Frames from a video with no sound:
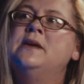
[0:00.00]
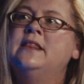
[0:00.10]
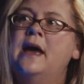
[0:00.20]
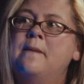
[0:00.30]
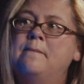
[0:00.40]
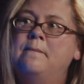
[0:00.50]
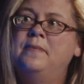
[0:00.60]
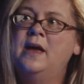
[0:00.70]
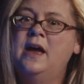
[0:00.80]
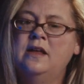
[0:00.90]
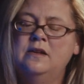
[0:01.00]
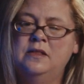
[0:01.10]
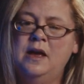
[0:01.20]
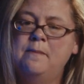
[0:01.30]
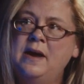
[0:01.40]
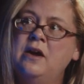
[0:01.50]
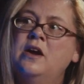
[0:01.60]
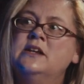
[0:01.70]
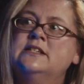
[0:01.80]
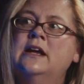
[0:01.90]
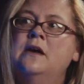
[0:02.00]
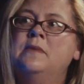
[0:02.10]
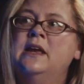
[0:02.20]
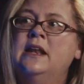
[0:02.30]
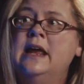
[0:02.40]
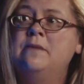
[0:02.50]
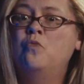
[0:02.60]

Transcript: that that that parent to come in and